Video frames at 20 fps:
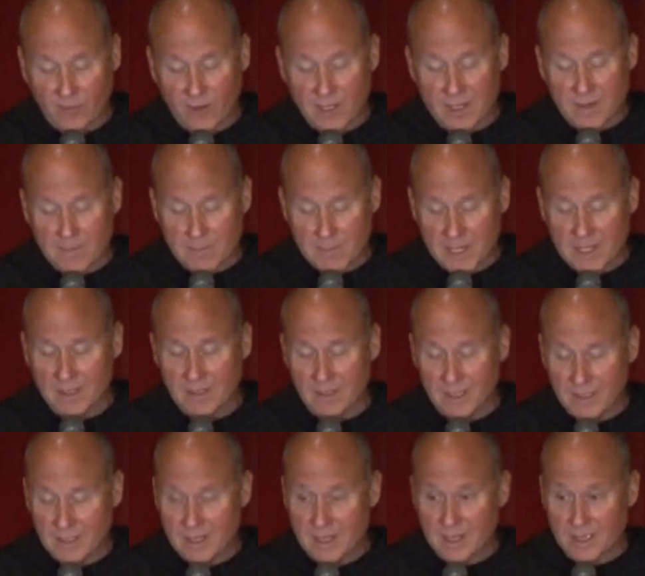
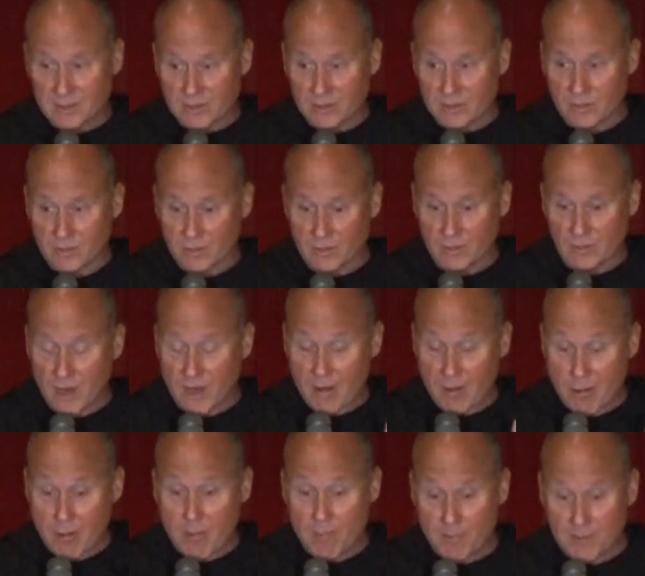fundamentally not true. I
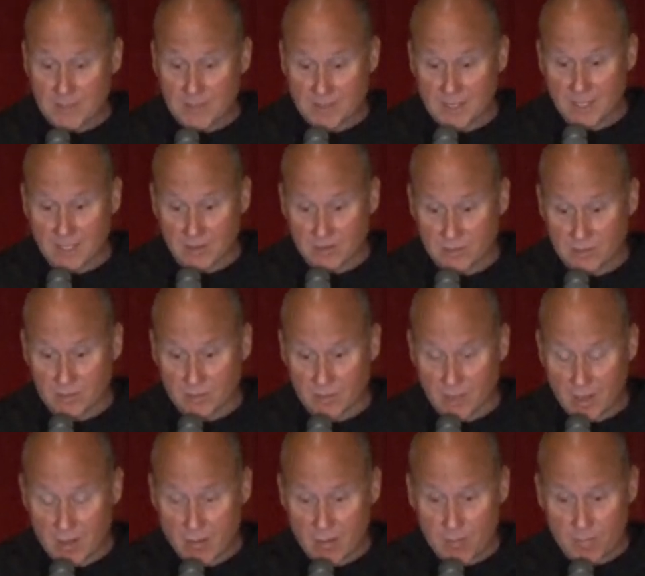hope it's not true.
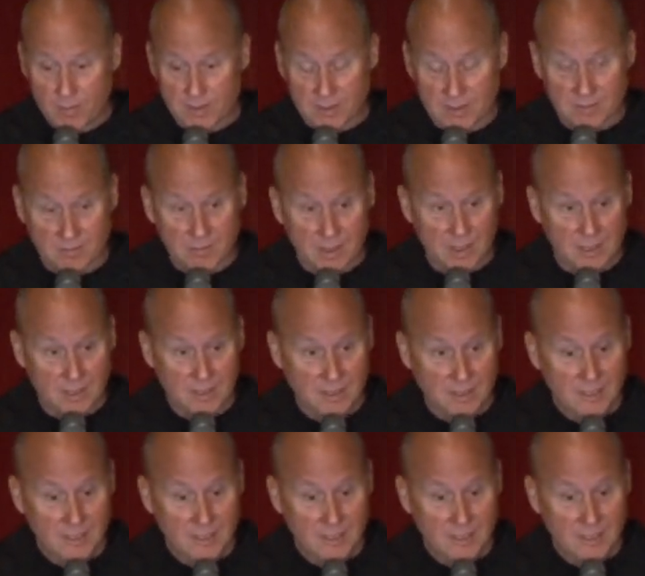I hope it's right.